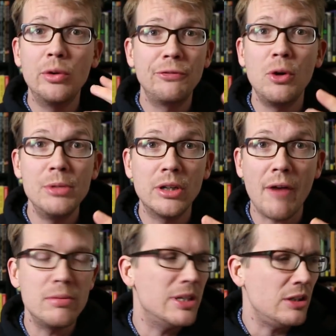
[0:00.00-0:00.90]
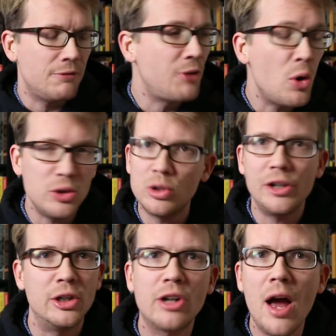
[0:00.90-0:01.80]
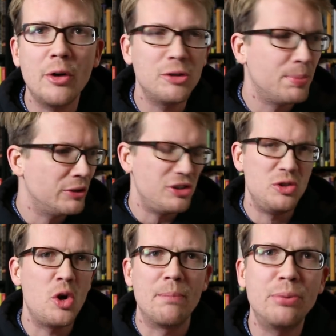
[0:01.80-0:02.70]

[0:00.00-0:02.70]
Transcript: to reform your government, you vote, you call your congressperson, you go to